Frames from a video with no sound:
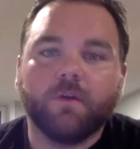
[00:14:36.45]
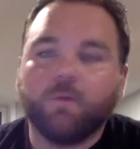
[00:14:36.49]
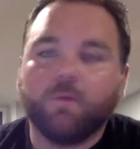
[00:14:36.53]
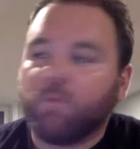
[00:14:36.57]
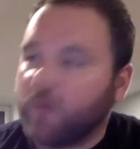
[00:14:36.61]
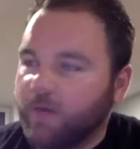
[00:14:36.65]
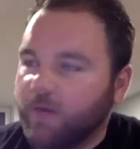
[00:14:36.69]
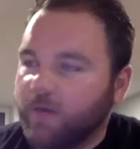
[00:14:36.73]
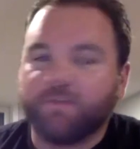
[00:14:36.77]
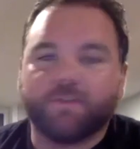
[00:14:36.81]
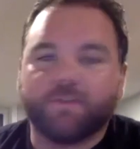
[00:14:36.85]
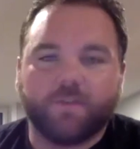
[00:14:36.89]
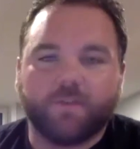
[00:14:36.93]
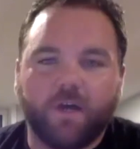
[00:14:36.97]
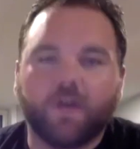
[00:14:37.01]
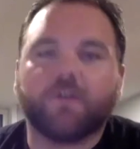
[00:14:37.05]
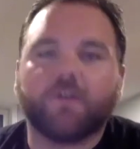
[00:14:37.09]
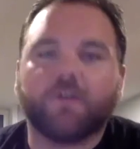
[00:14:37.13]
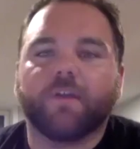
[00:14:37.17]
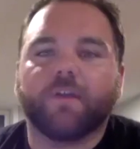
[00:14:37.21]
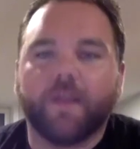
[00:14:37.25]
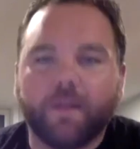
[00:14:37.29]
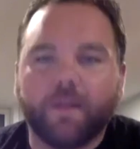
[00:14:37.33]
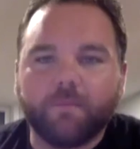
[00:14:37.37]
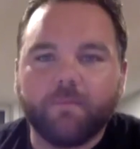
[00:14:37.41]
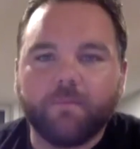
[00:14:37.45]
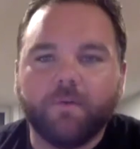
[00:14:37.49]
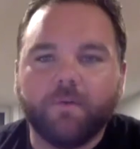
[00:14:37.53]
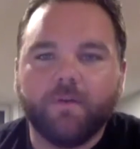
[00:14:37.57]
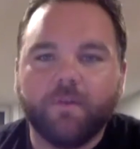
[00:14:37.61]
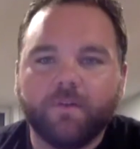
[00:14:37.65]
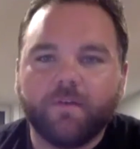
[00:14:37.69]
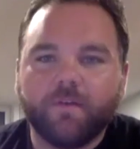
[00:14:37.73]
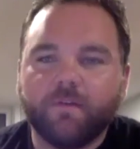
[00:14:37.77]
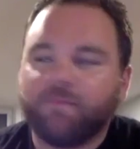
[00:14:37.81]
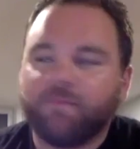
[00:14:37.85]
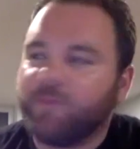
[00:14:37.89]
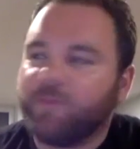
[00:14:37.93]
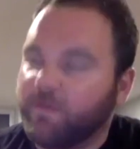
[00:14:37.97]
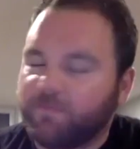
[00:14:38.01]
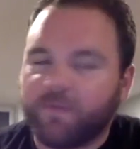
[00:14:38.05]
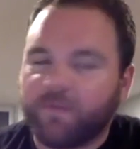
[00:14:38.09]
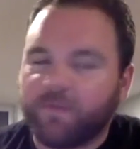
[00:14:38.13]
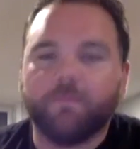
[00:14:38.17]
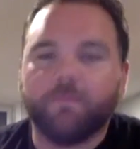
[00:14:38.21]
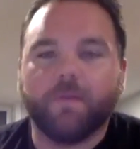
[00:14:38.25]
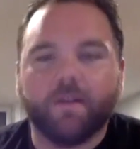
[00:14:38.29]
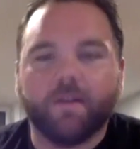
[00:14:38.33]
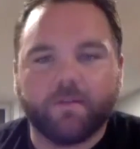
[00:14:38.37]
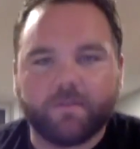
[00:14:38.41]
we're having a soccer game,
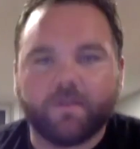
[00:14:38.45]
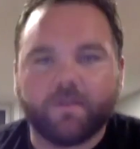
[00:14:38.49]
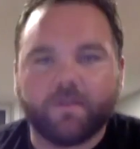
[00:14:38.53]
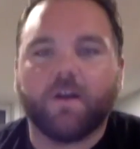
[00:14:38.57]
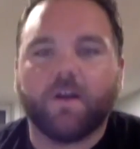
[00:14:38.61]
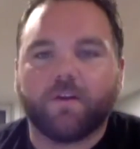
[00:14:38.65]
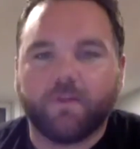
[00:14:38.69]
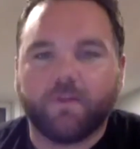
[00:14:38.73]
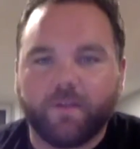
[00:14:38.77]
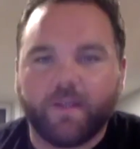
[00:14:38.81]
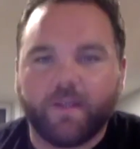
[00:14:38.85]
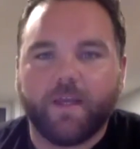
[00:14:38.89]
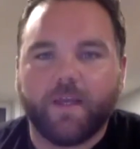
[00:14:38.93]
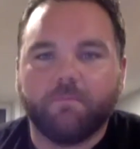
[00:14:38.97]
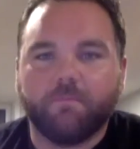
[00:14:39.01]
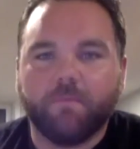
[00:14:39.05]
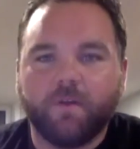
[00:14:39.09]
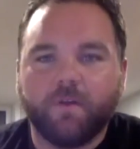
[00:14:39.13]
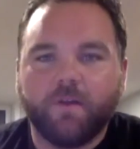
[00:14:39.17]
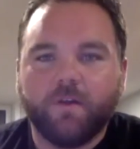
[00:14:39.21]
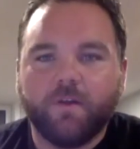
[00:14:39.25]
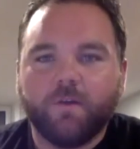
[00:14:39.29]
15-minute soccer game.